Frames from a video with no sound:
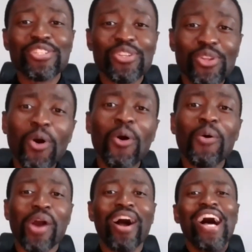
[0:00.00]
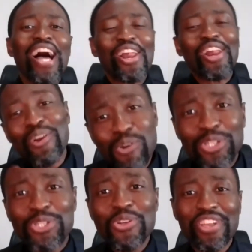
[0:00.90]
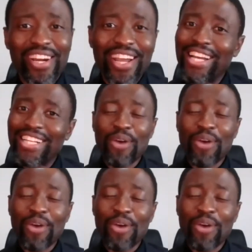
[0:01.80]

No, look to the right.